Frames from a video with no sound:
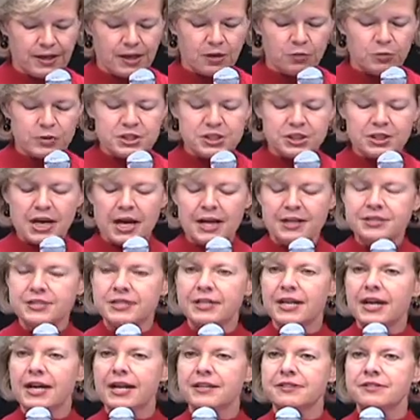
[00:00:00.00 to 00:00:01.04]

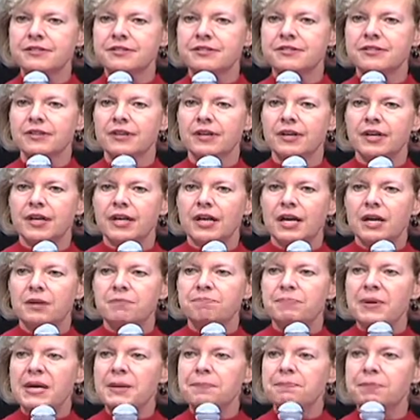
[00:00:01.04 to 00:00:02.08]
Wisconsinites
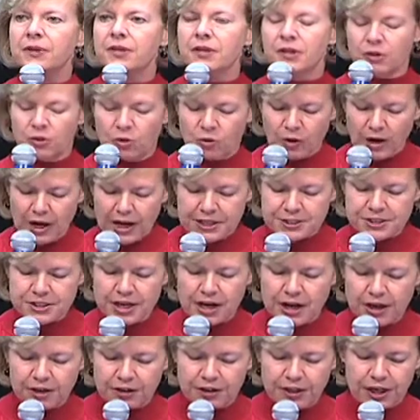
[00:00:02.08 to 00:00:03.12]
and people across
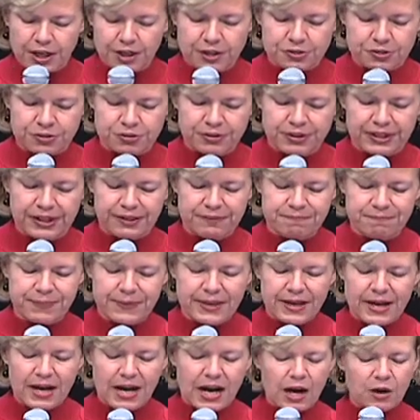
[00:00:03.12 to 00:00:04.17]
our country
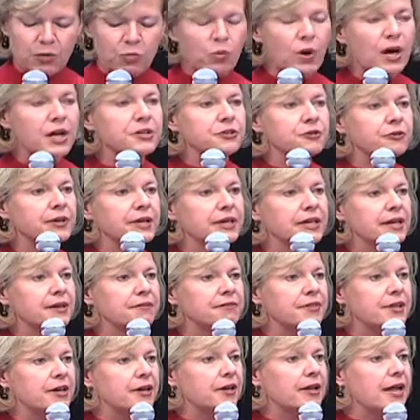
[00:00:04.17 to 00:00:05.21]
are wondering
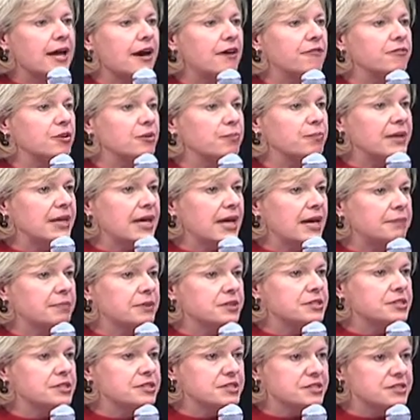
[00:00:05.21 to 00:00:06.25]
if they'll ever be able
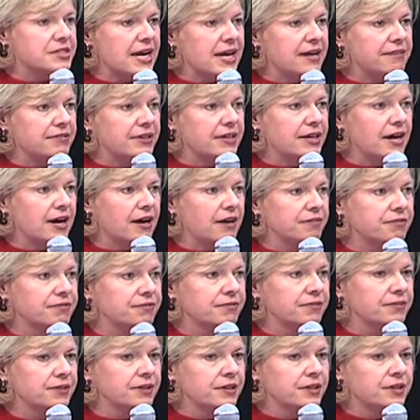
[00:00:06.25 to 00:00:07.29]
to save enough
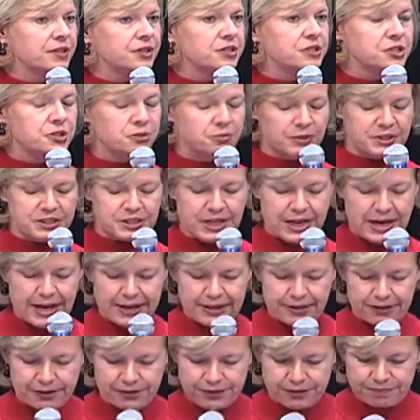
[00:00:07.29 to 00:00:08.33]
to
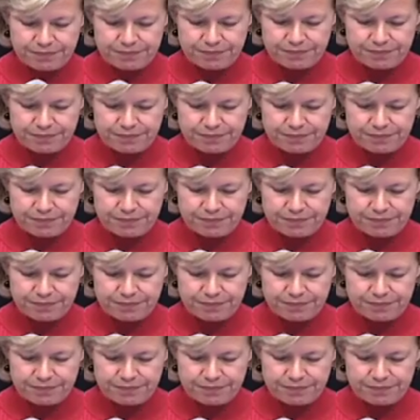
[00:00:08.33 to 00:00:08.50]
retire.